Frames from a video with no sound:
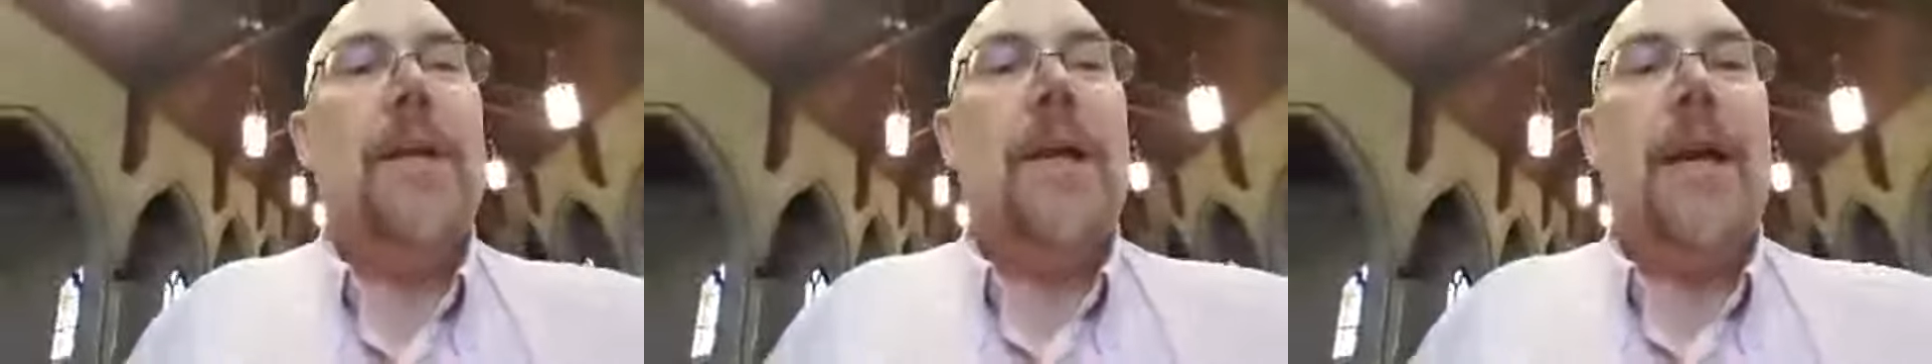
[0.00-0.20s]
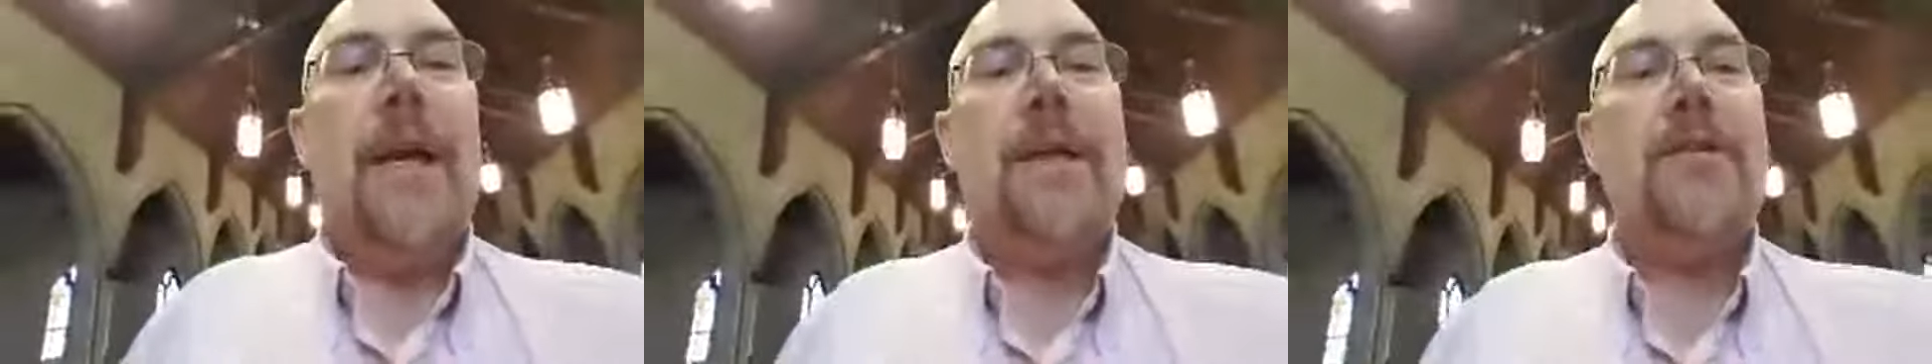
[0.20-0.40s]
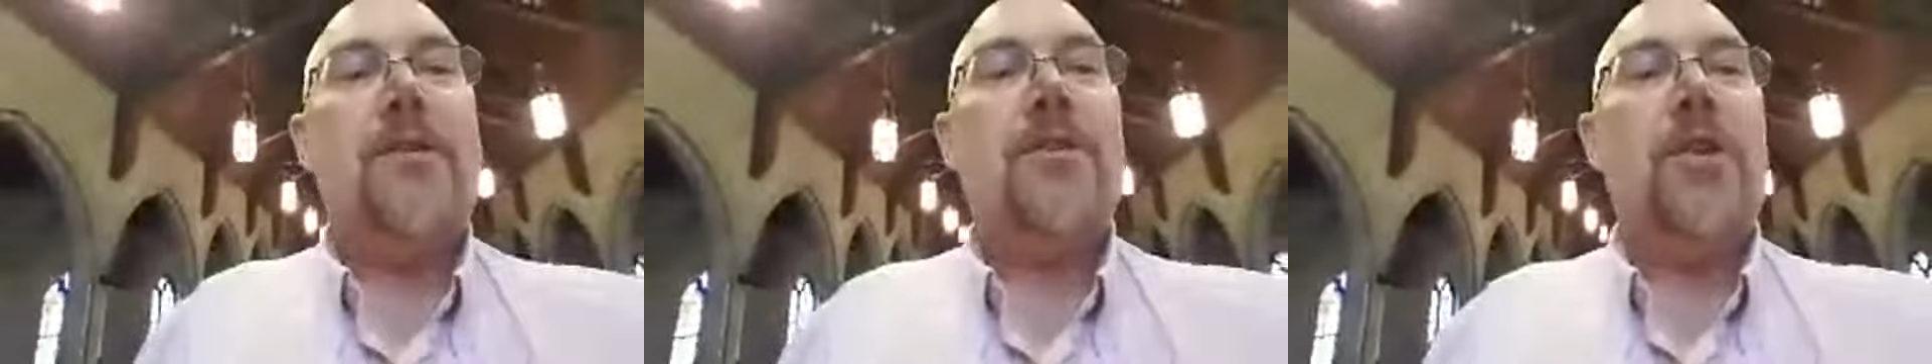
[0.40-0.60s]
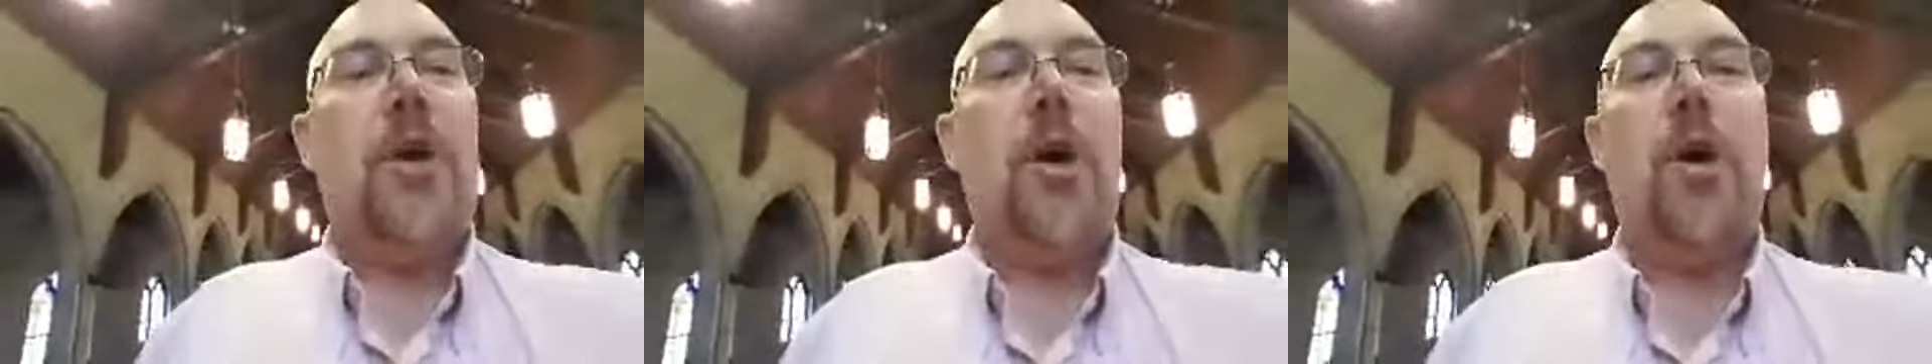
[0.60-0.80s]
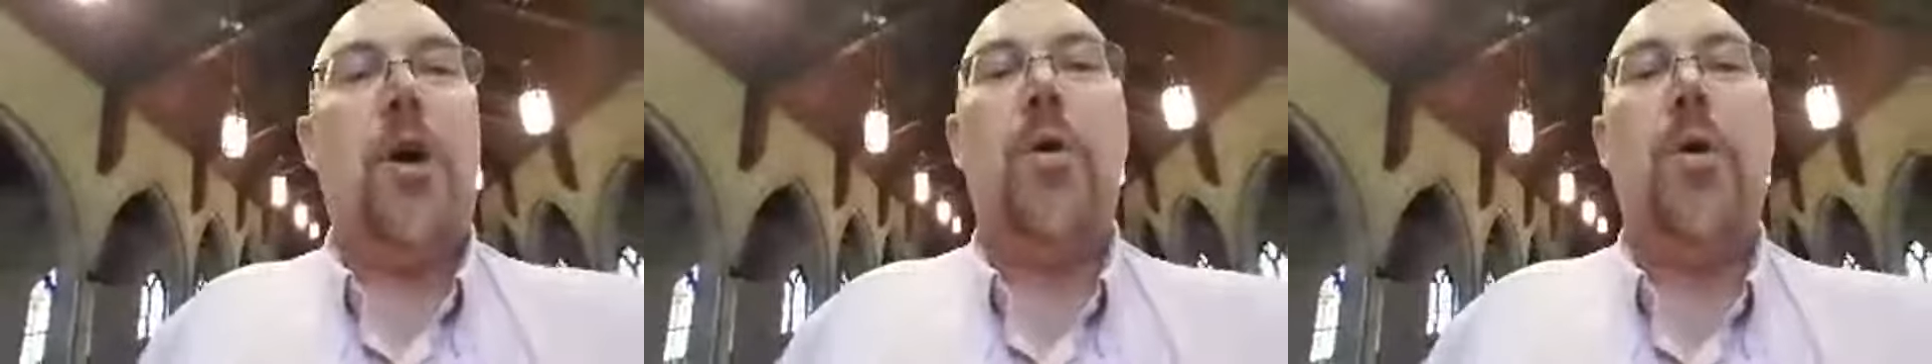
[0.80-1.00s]
And
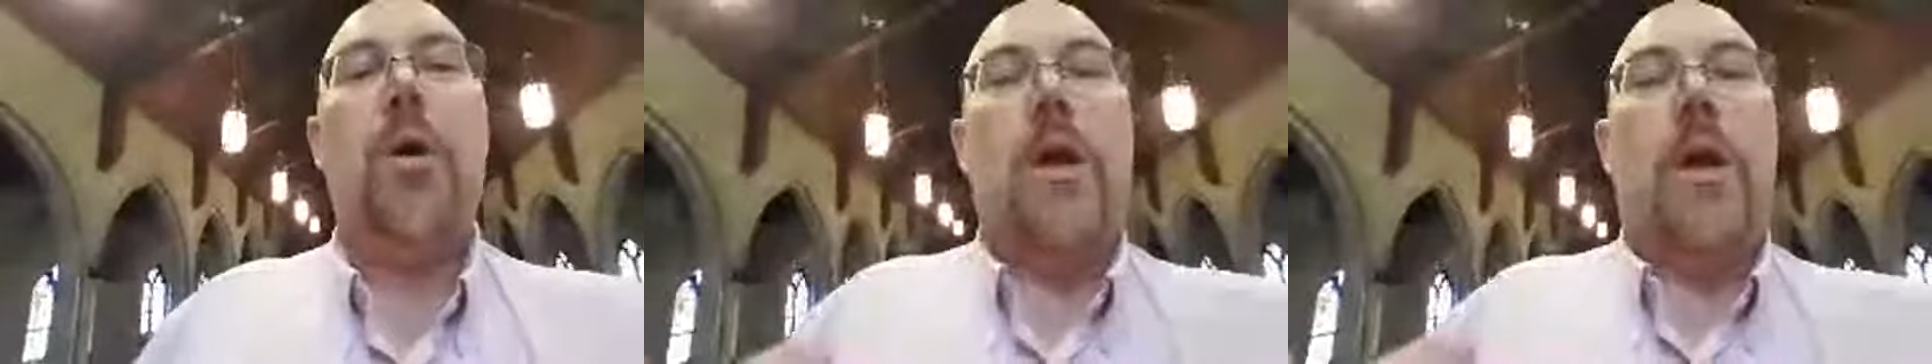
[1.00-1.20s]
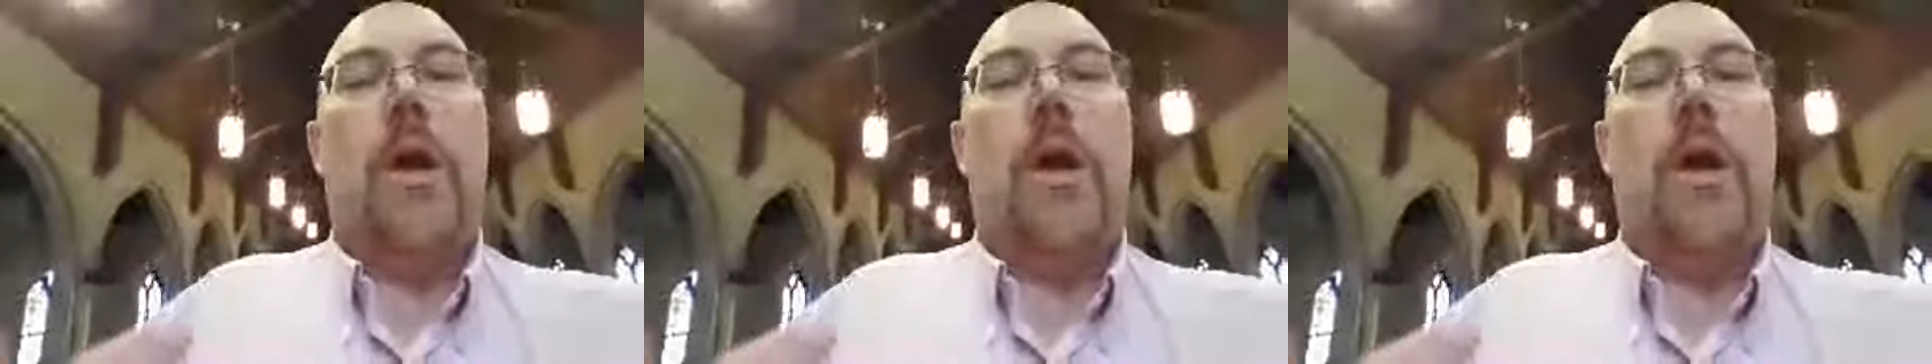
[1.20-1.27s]
so